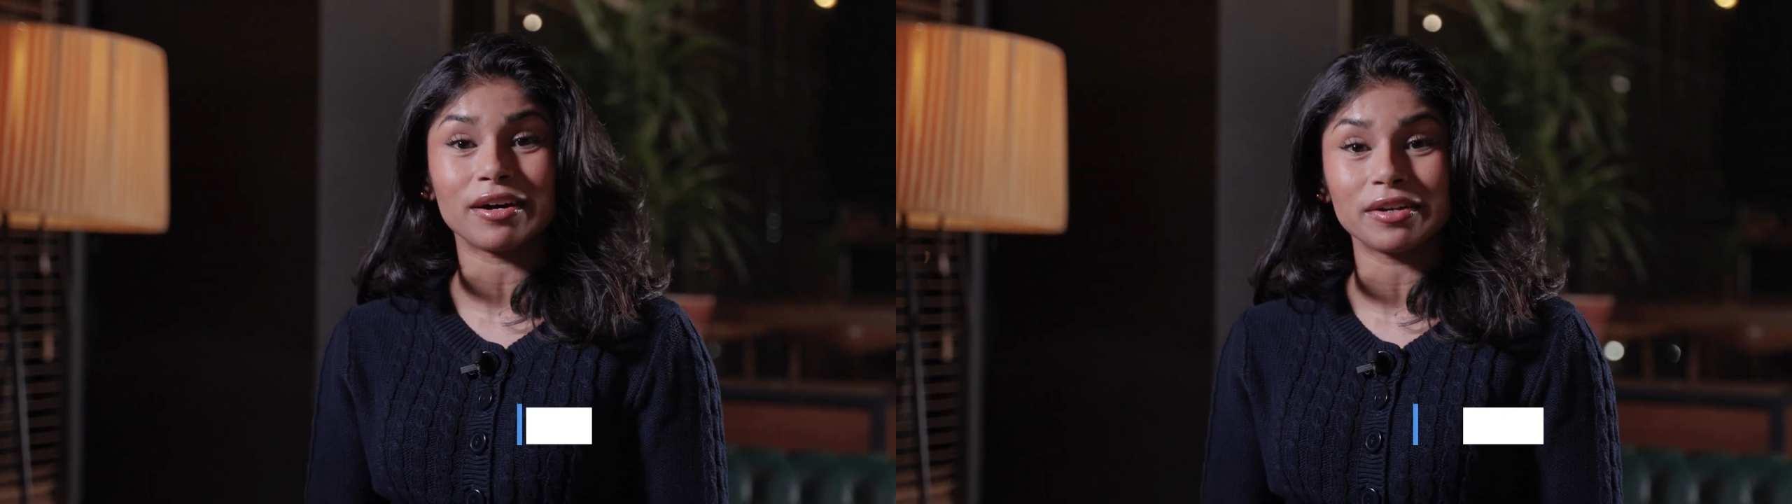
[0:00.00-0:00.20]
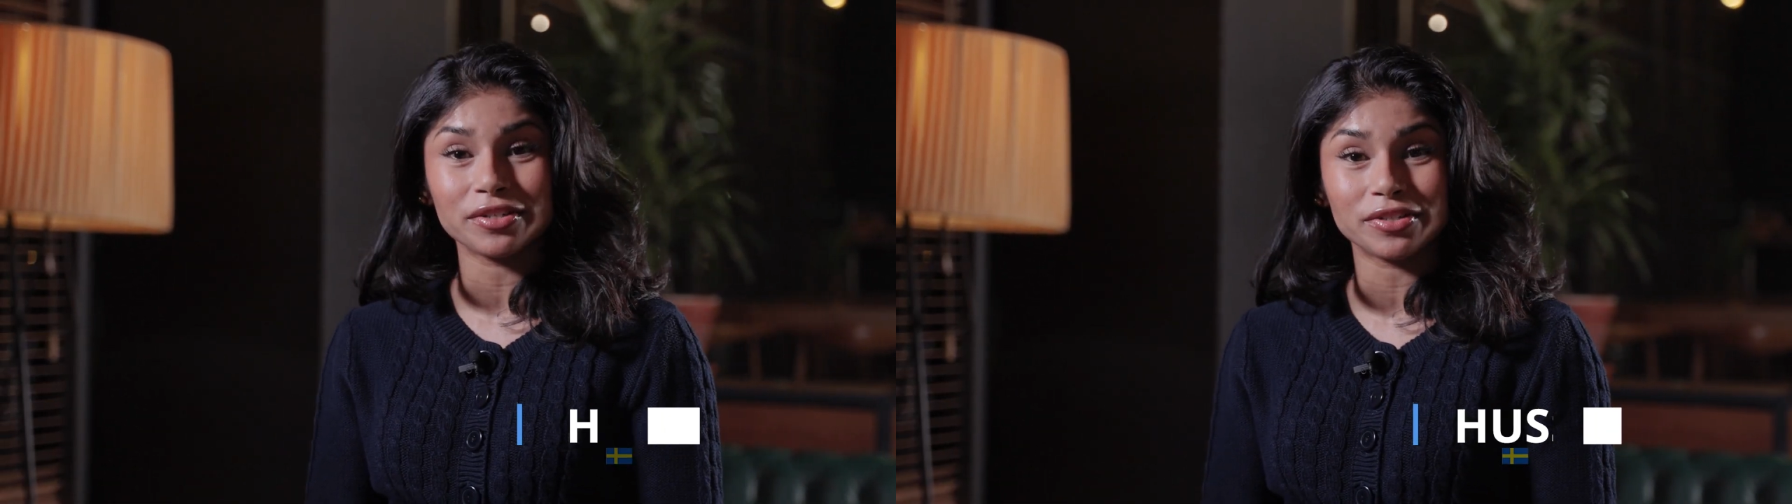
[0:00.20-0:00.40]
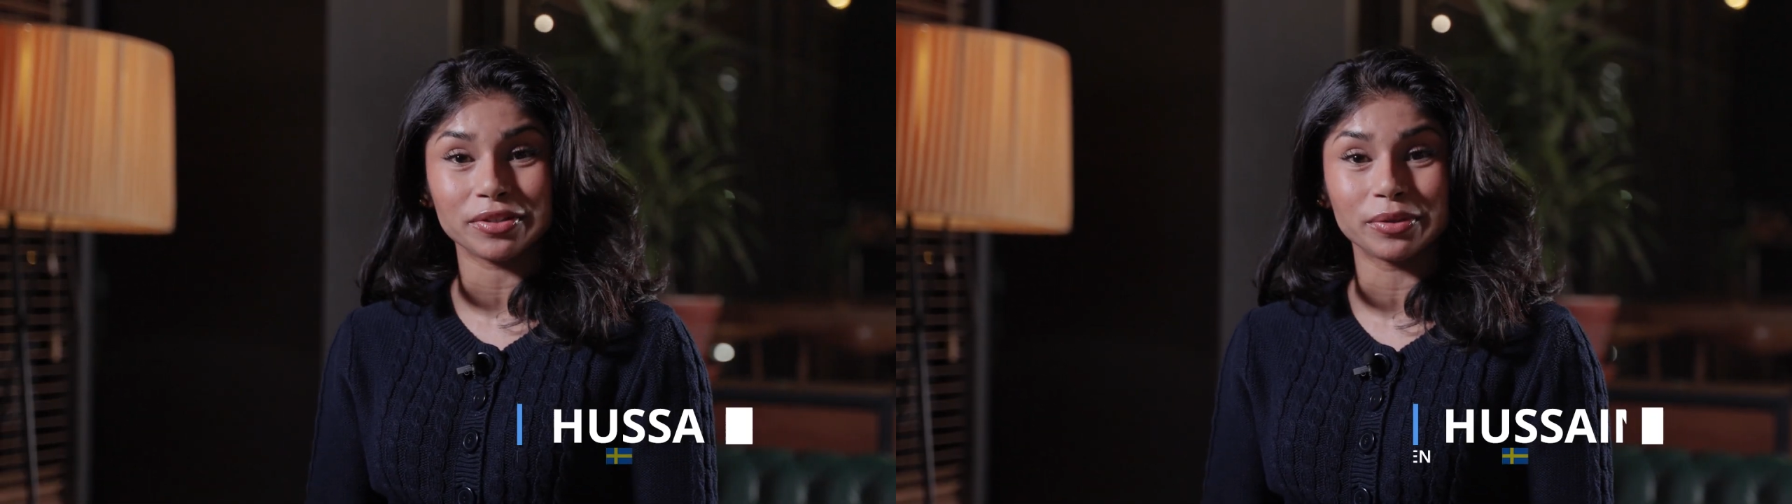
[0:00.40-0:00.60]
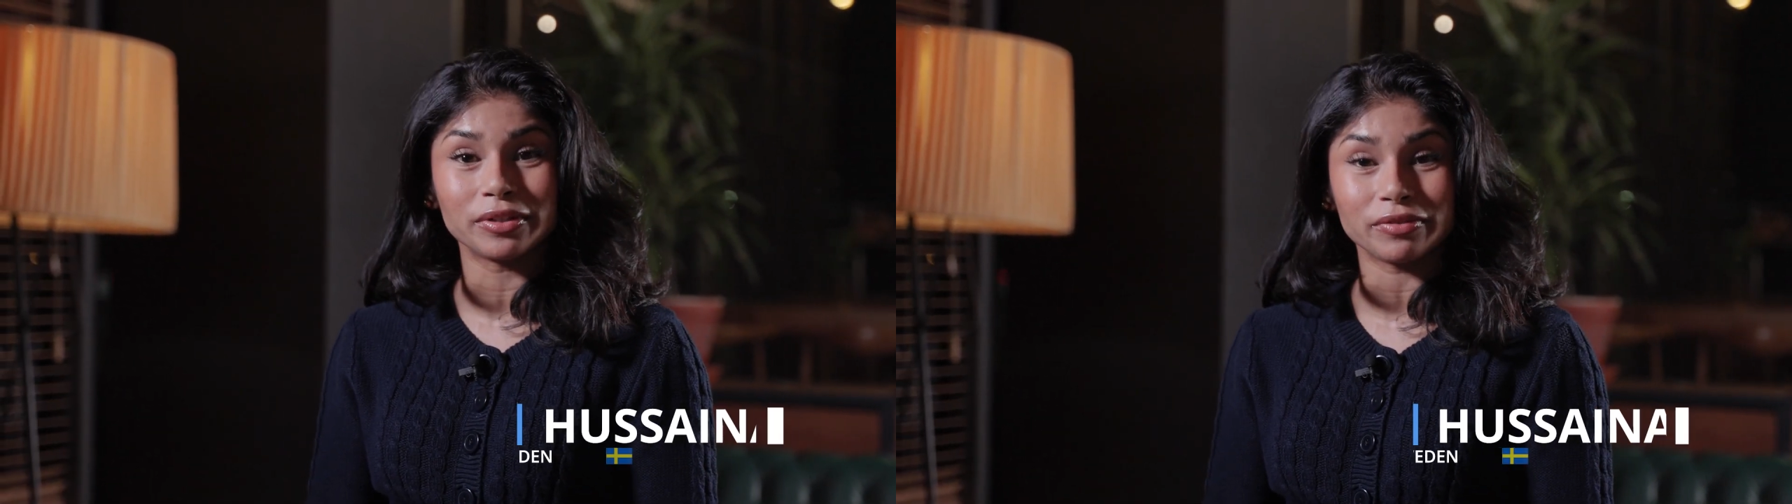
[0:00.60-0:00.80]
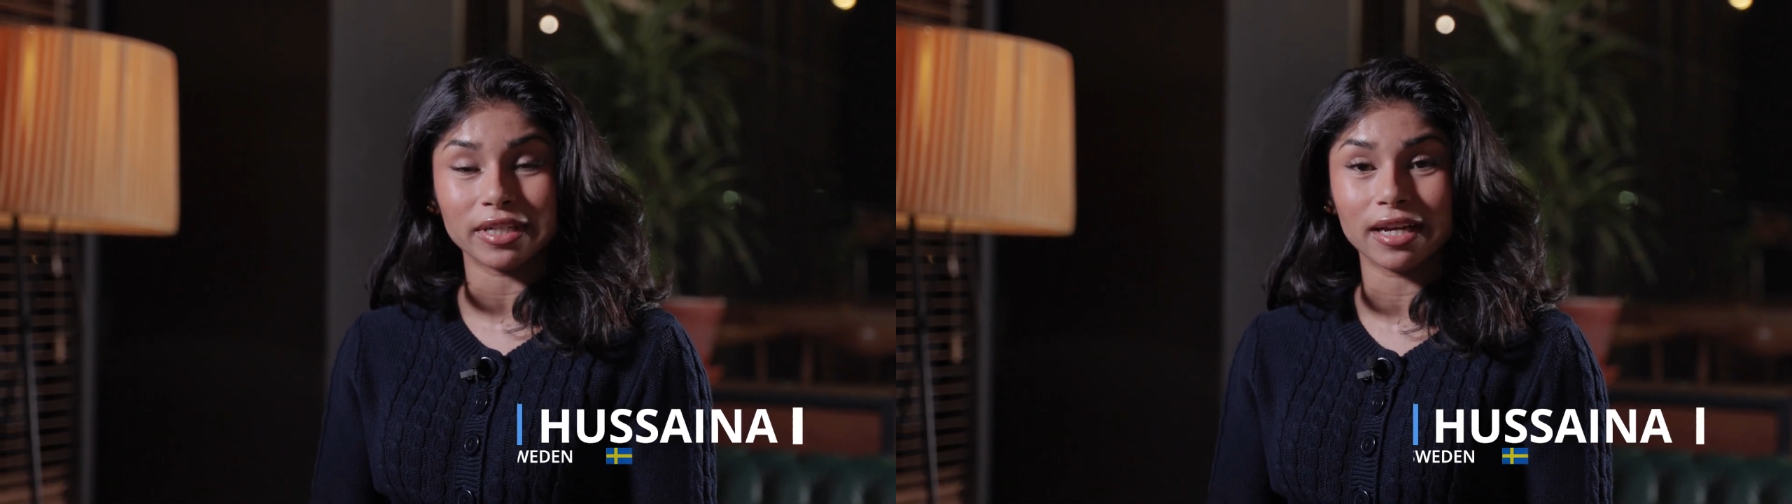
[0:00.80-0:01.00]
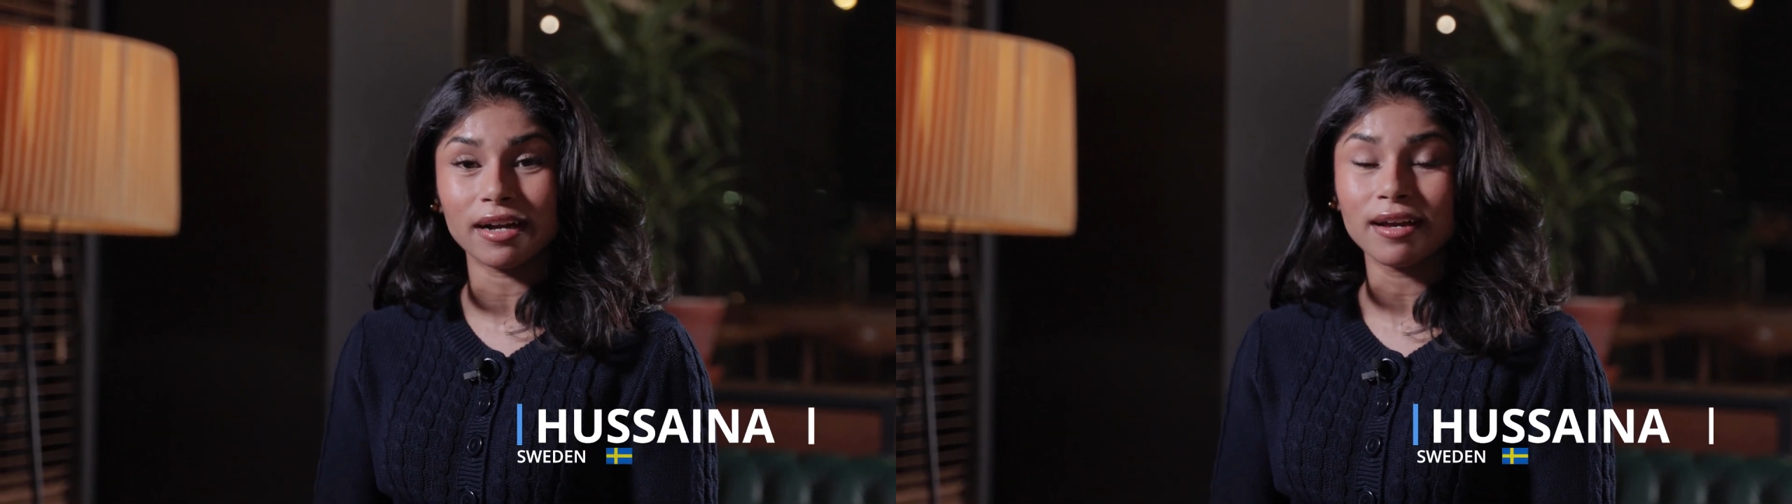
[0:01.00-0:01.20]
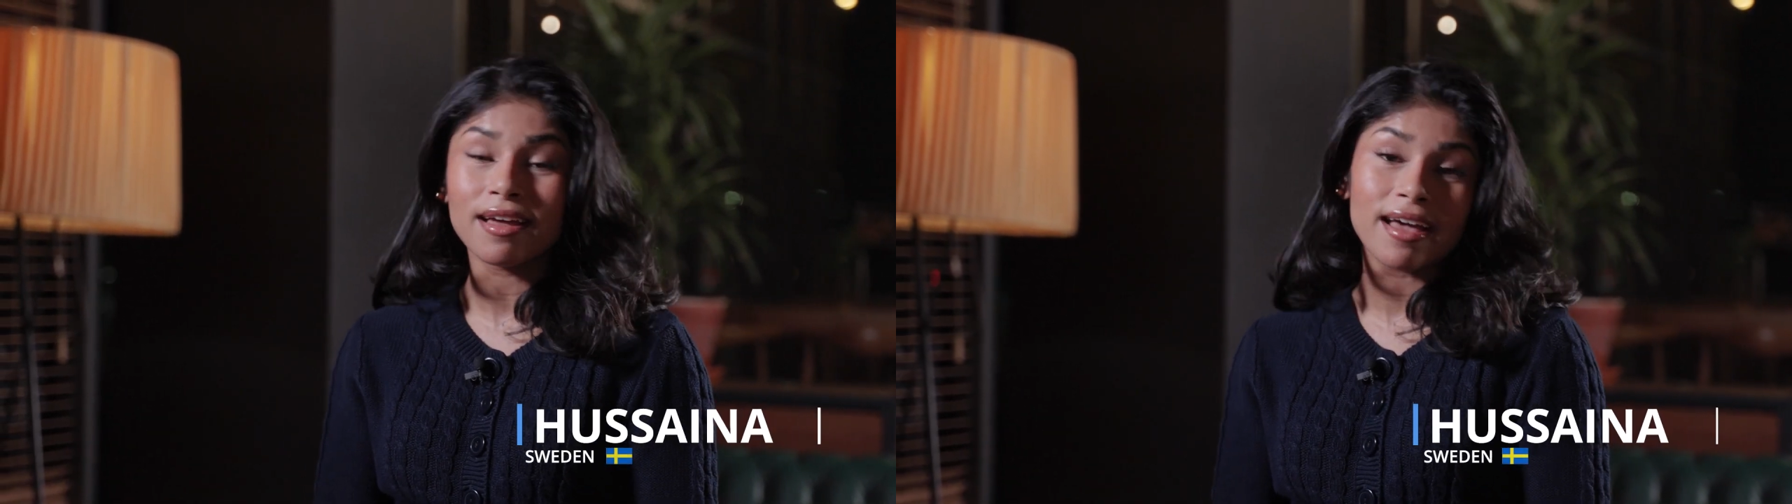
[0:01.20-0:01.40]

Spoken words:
RSU in Riga,